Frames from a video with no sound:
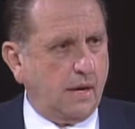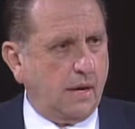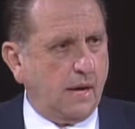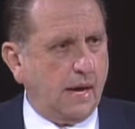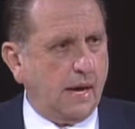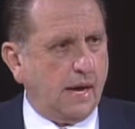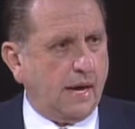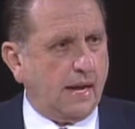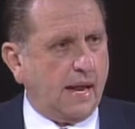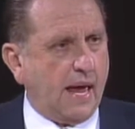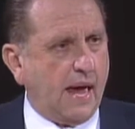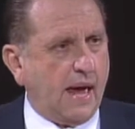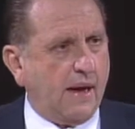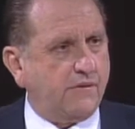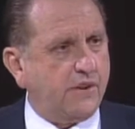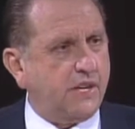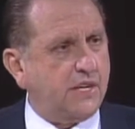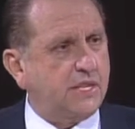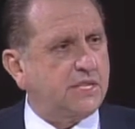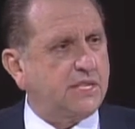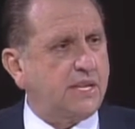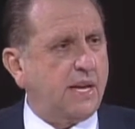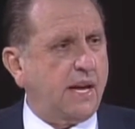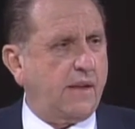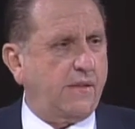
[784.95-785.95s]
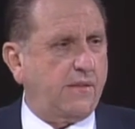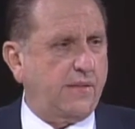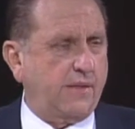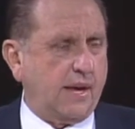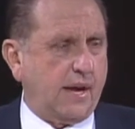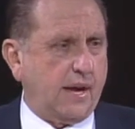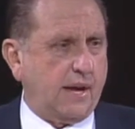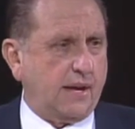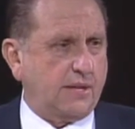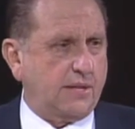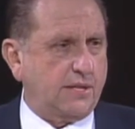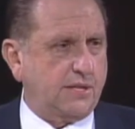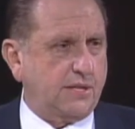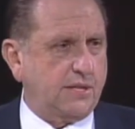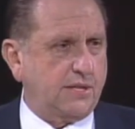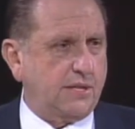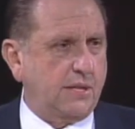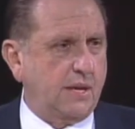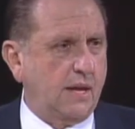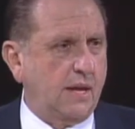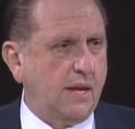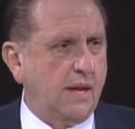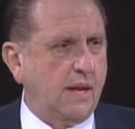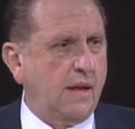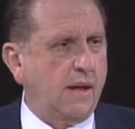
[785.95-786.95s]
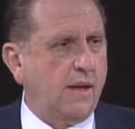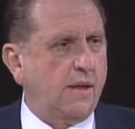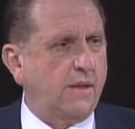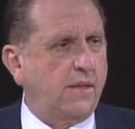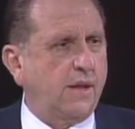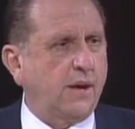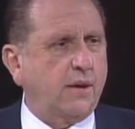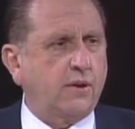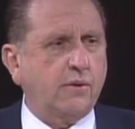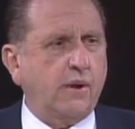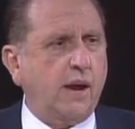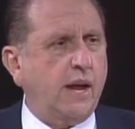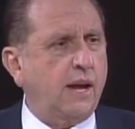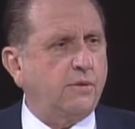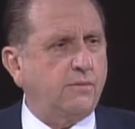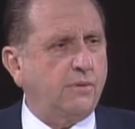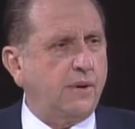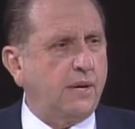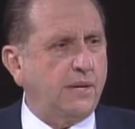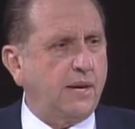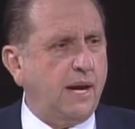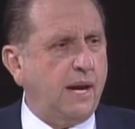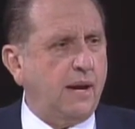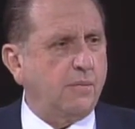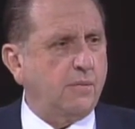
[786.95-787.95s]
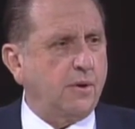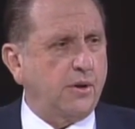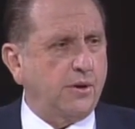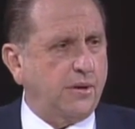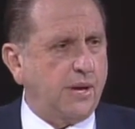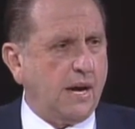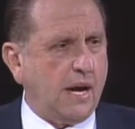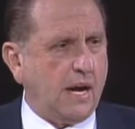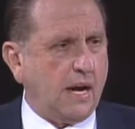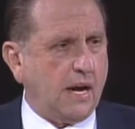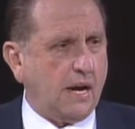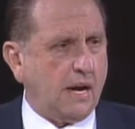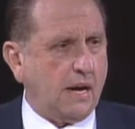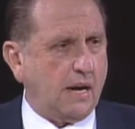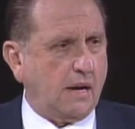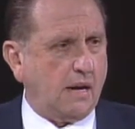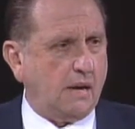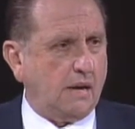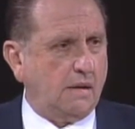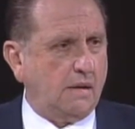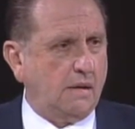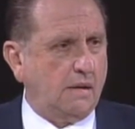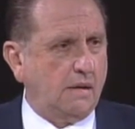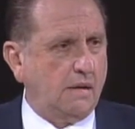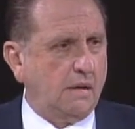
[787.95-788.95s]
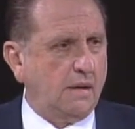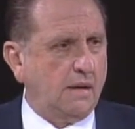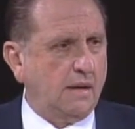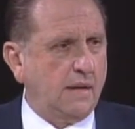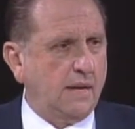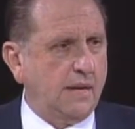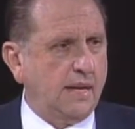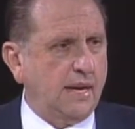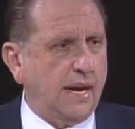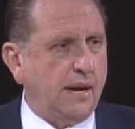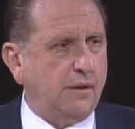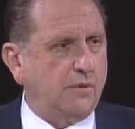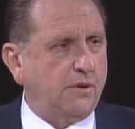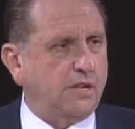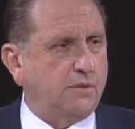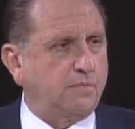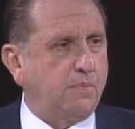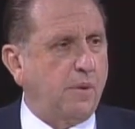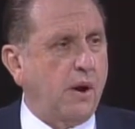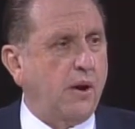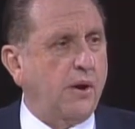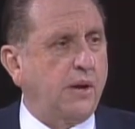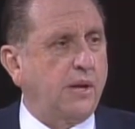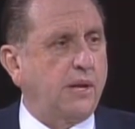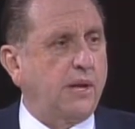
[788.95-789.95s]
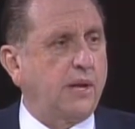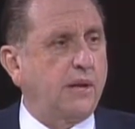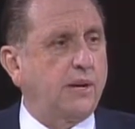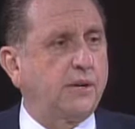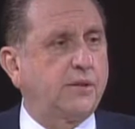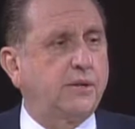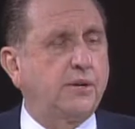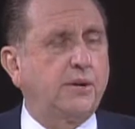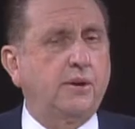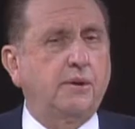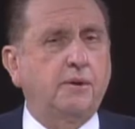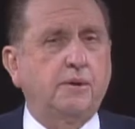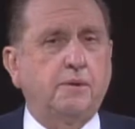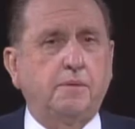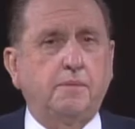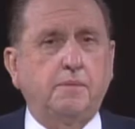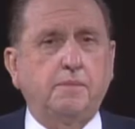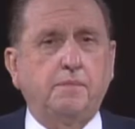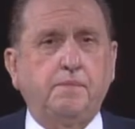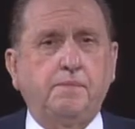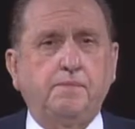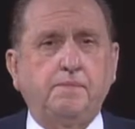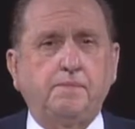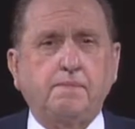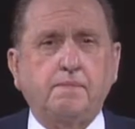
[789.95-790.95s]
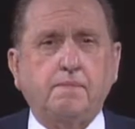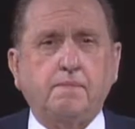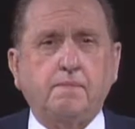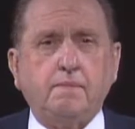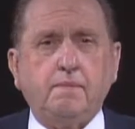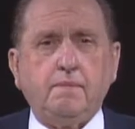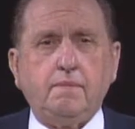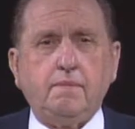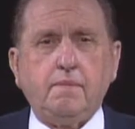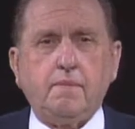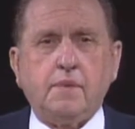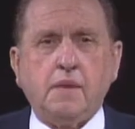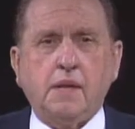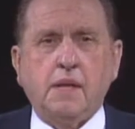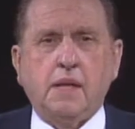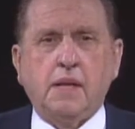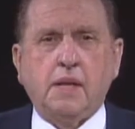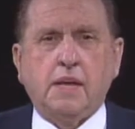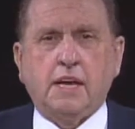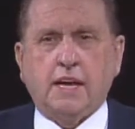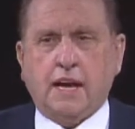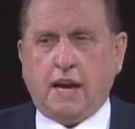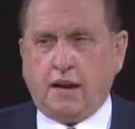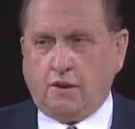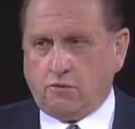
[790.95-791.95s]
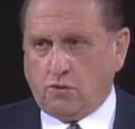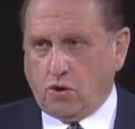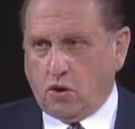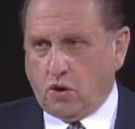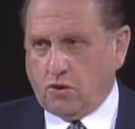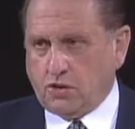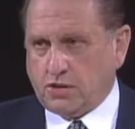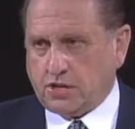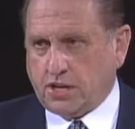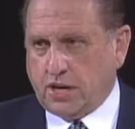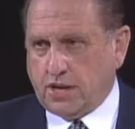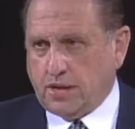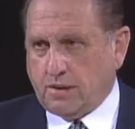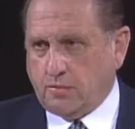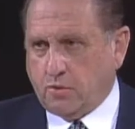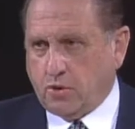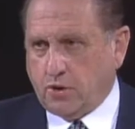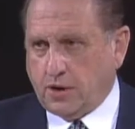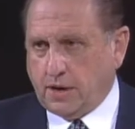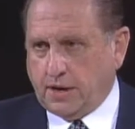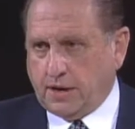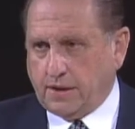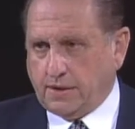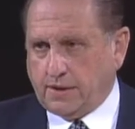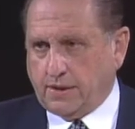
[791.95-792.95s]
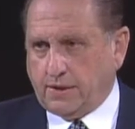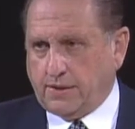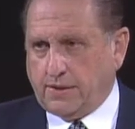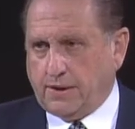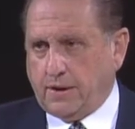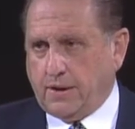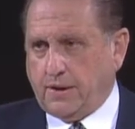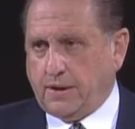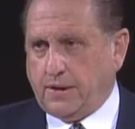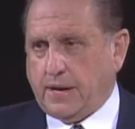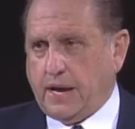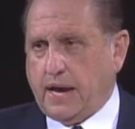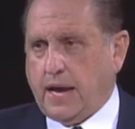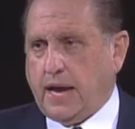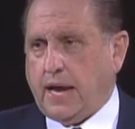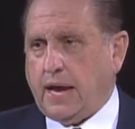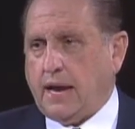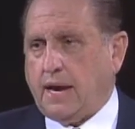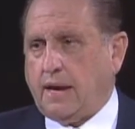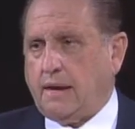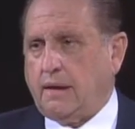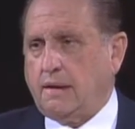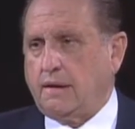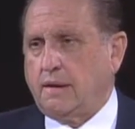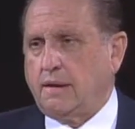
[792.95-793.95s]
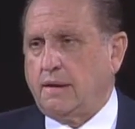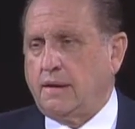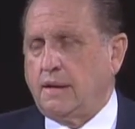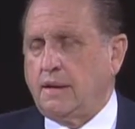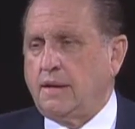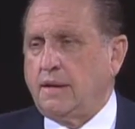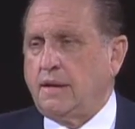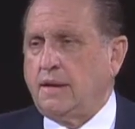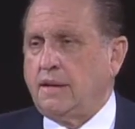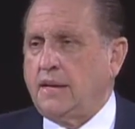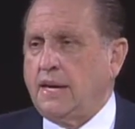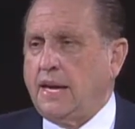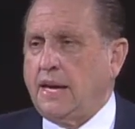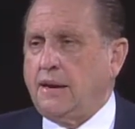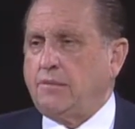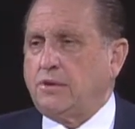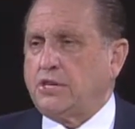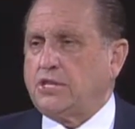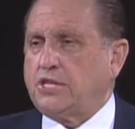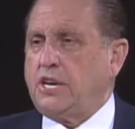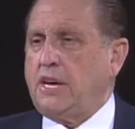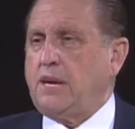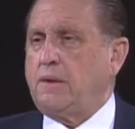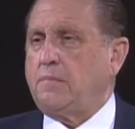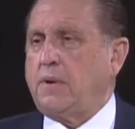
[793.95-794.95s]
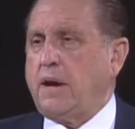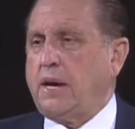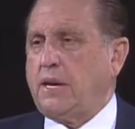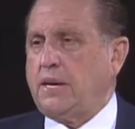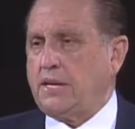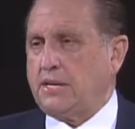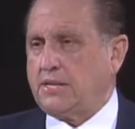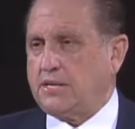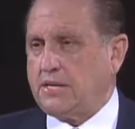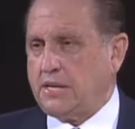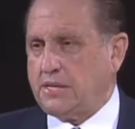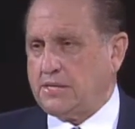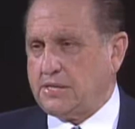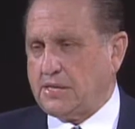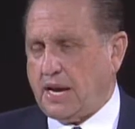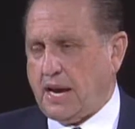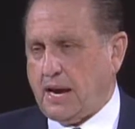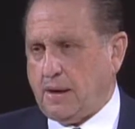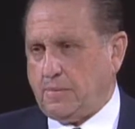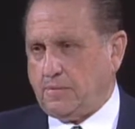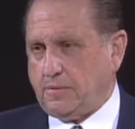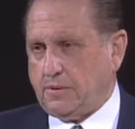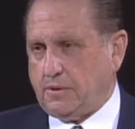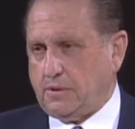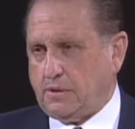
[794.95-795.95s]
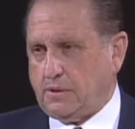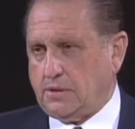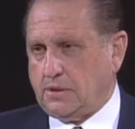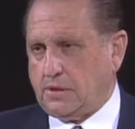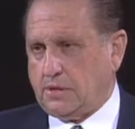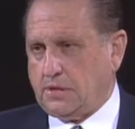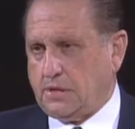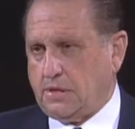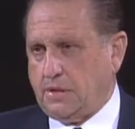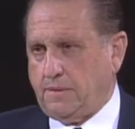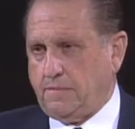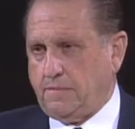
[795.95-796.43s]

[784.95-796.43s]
And having said thus, the great Redeemer died. He was buried in a tomb. He rose on the morning of the third day. He was seen by his disciples.